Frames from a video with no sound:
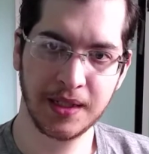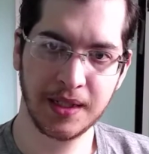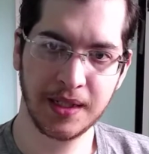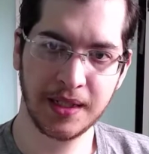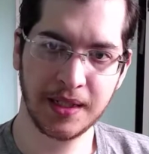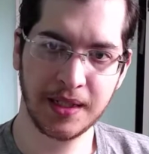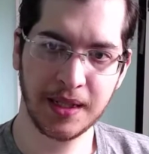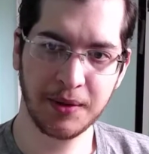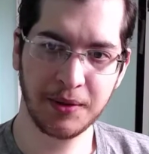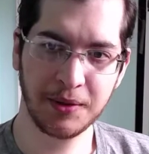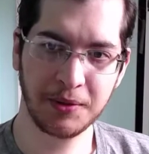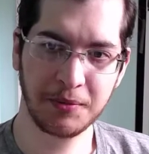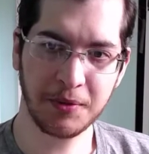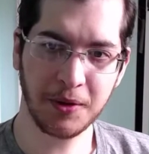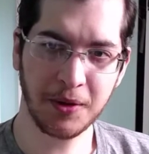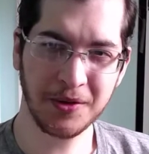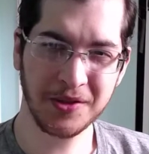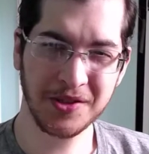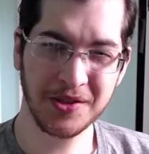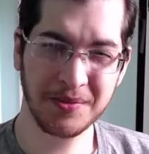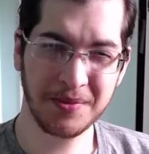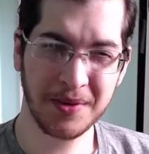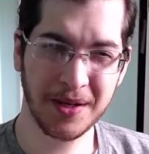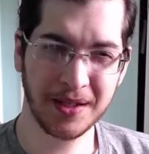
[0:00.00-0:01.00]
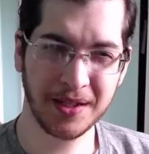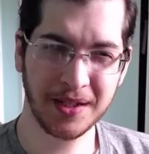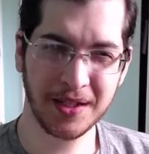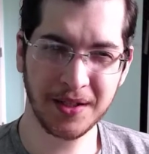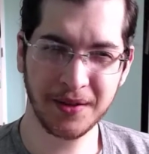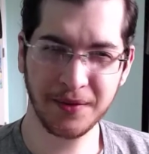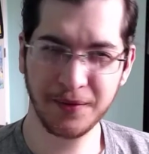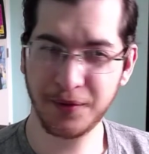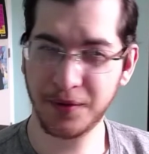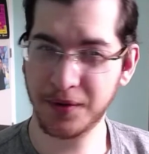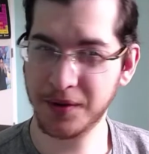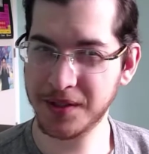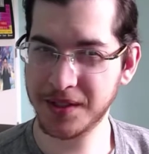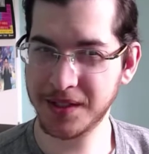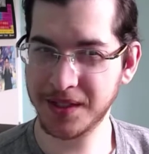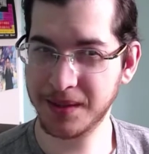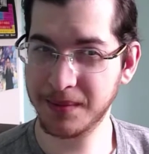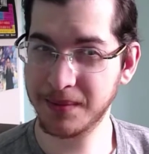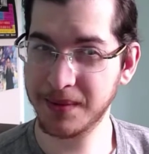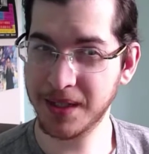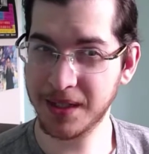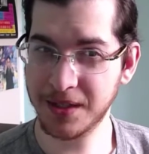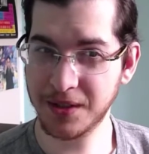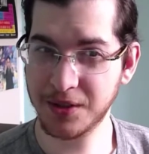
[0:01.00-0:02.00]
They would also probably unfortunately
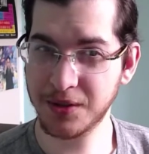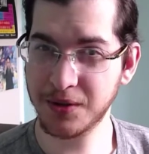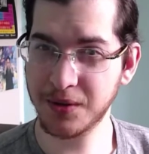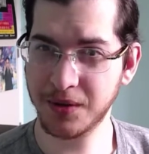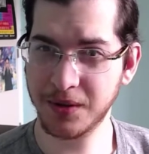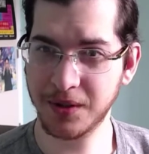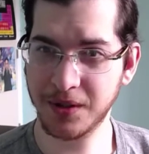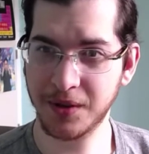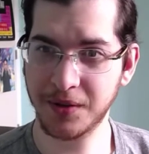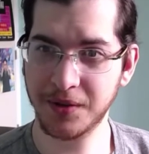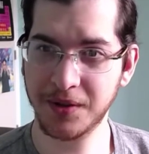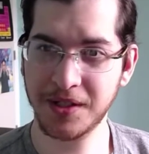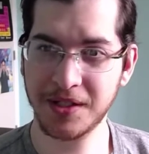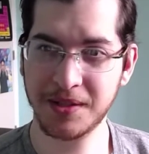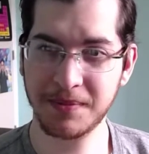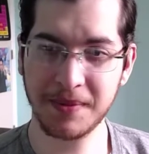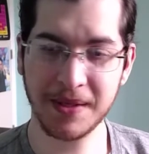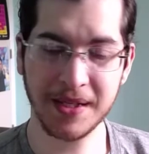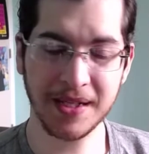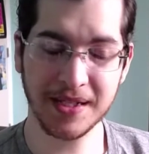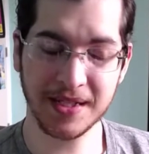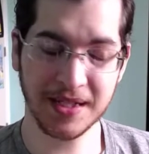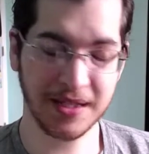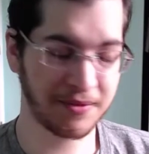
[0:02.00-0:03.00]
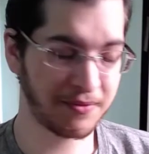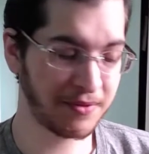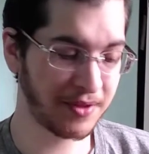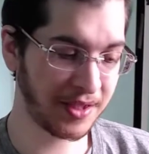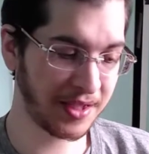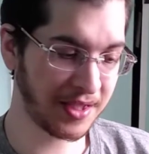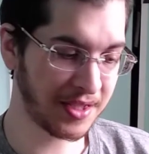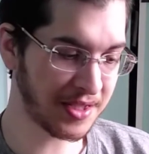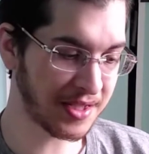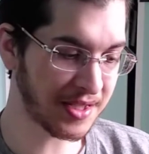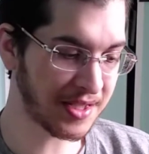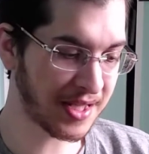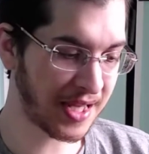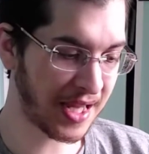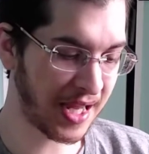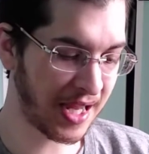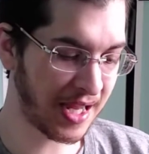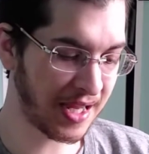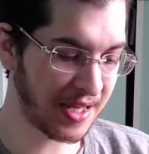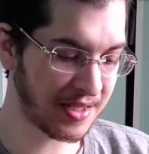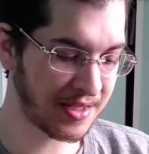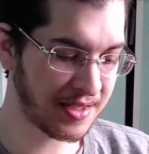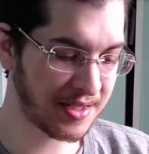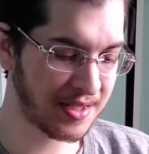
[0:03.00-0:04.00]
be on short notice because I really just
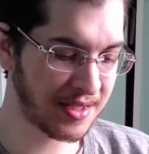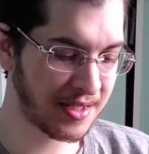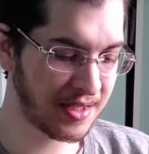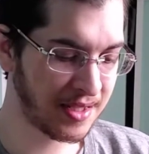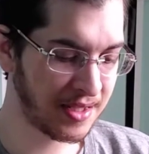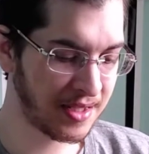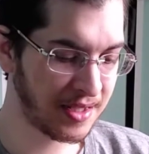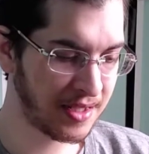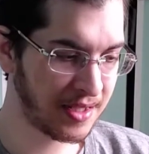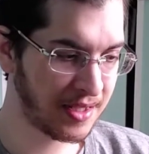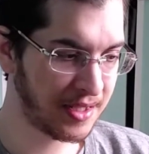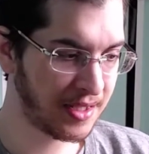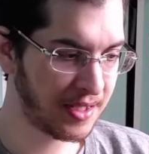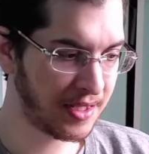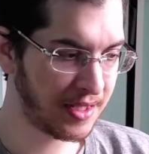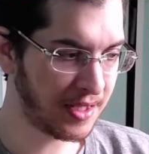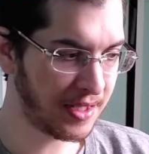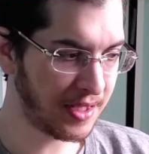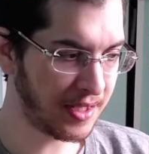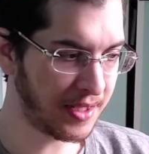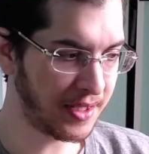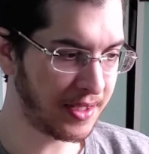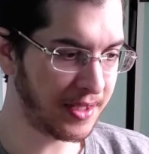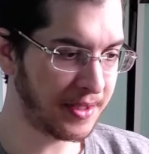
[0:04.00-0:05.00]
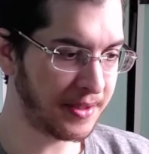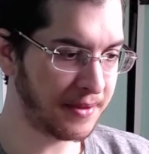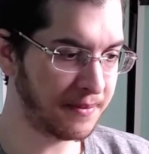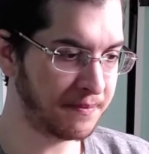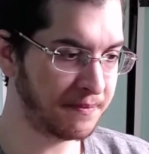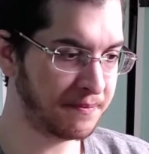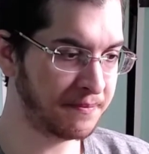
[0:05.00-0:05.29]
can't, I